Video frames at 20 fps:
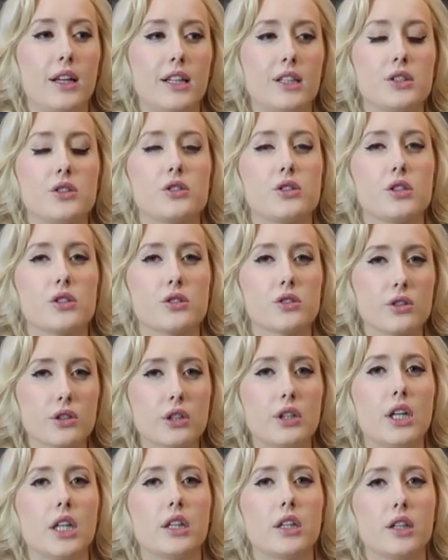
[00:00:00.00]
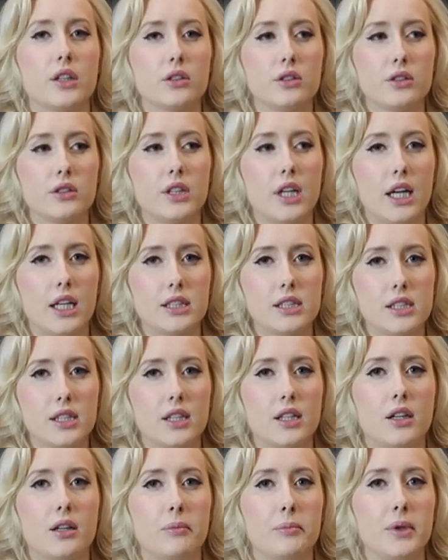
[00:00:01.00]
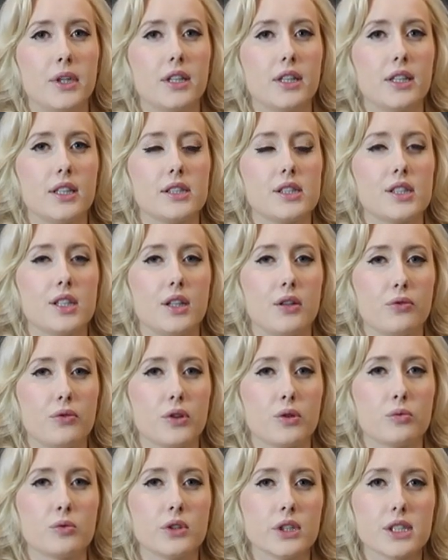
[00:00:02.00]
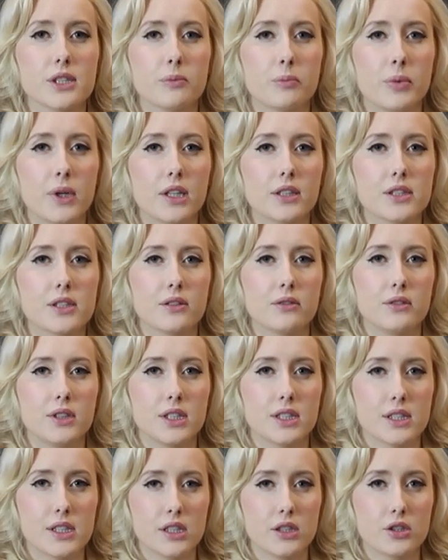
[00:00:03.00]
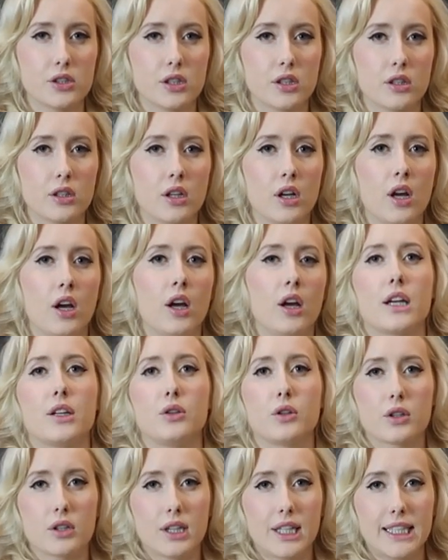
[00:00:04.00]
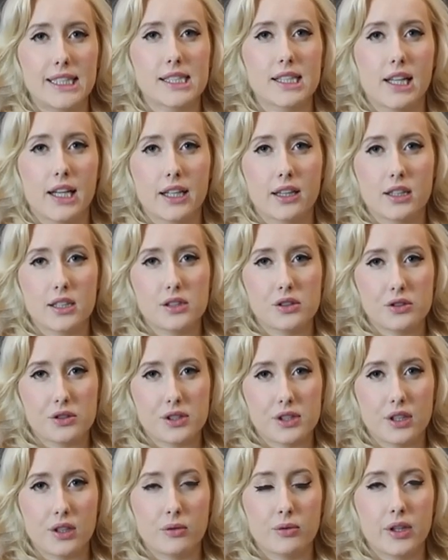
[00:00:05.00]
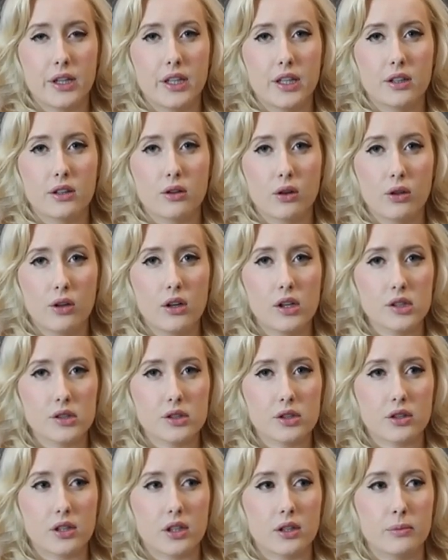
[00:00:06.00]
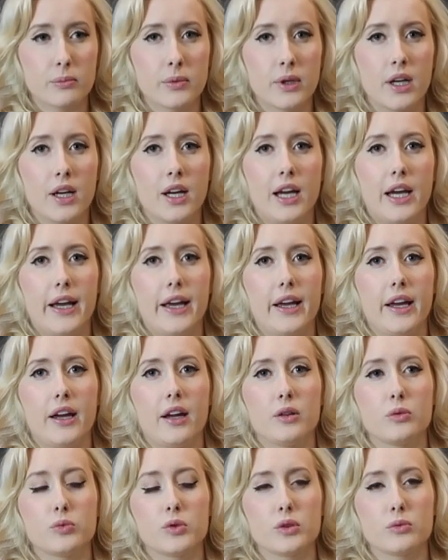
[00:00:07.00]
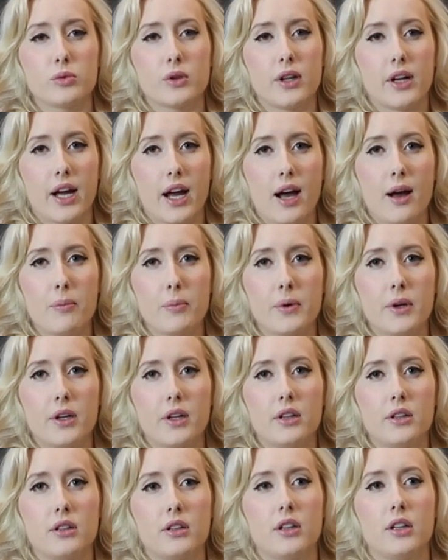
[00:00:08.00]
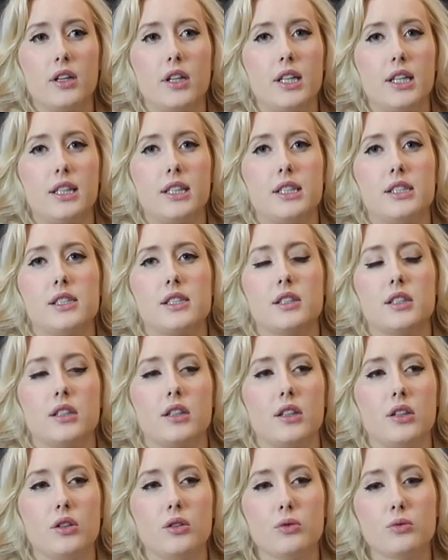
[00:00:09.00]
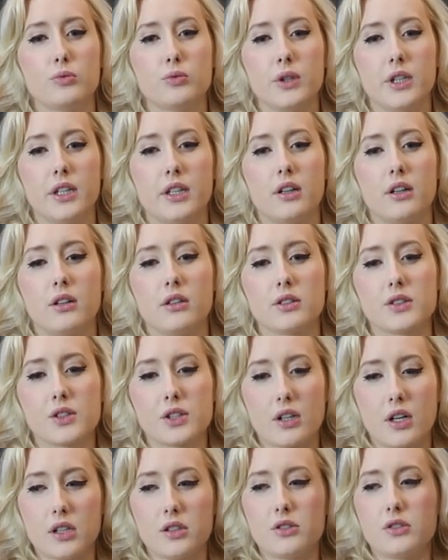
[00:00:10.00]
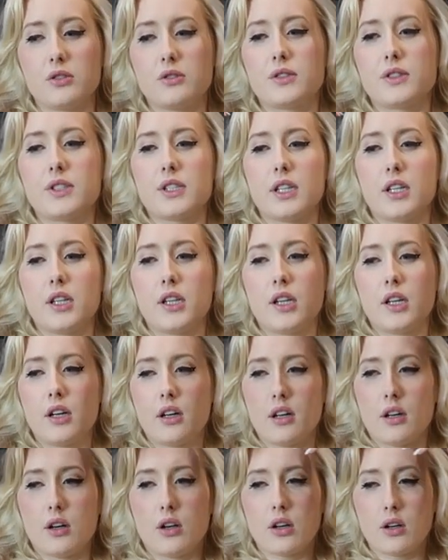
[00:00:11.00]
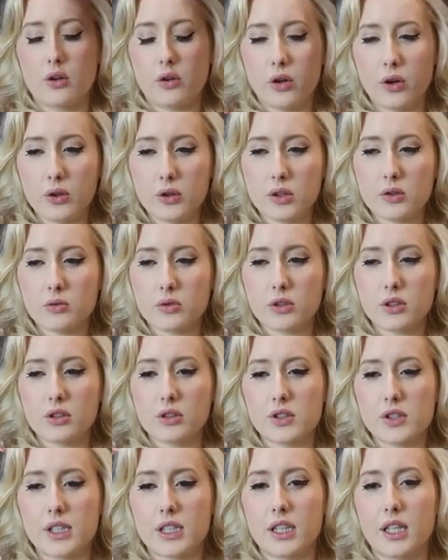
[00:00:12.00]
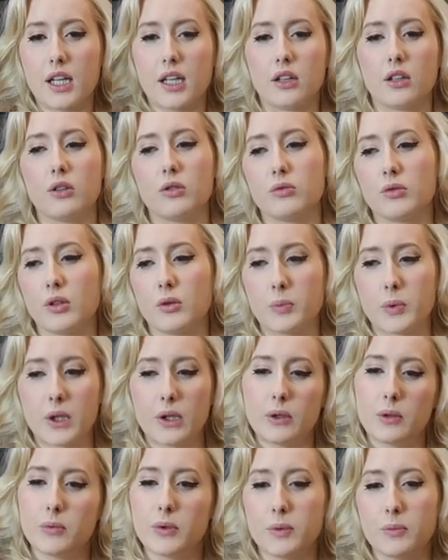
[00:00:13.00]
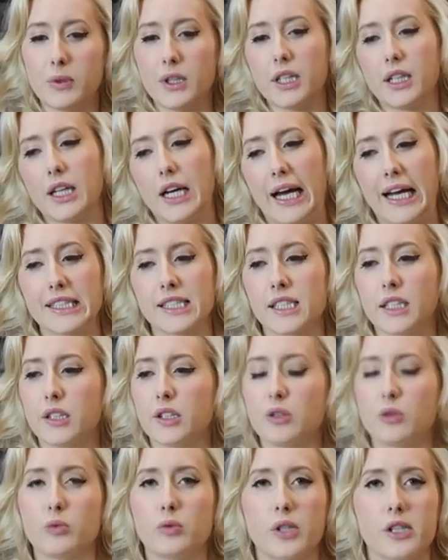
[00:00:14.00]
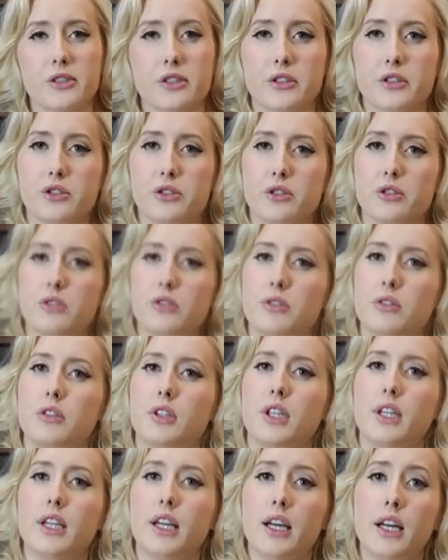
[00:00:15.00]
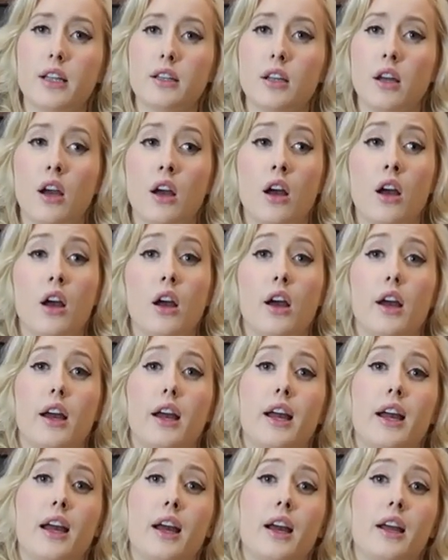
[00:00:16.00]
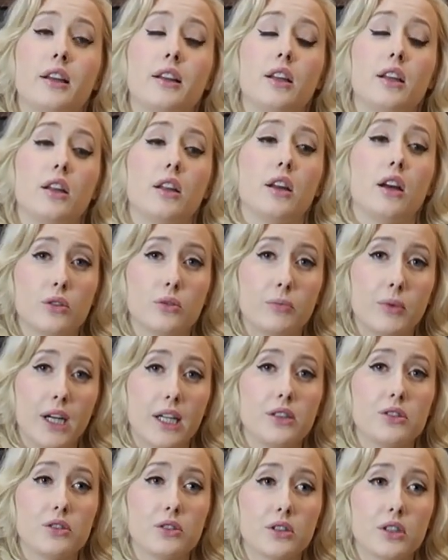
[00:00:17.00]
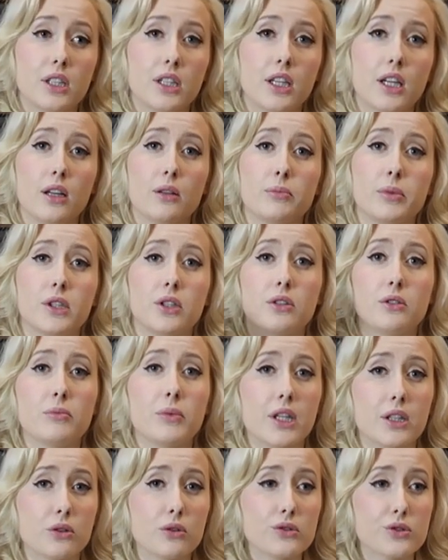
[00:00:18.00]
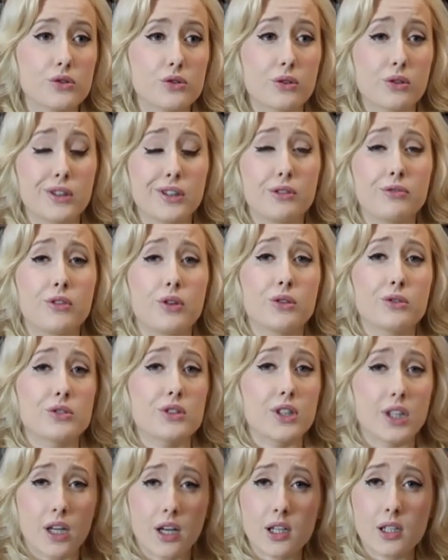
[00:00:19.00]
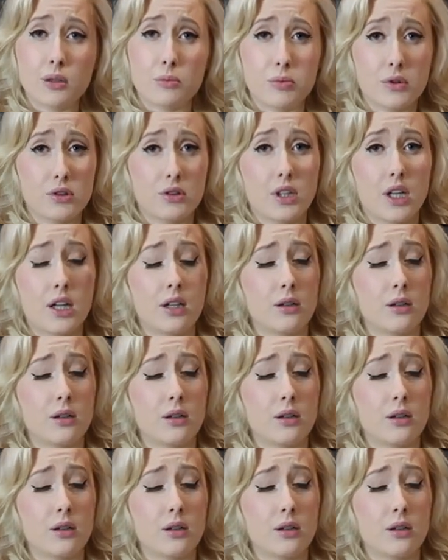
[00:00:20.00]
it's just not a good idea because if it was an impulsive decision, you're less likely to stick with it long term, and what will happen is you will start to see growing roots and then you will probably be hesitant whether you should do it again, and you might do it again but you might also leave those terrible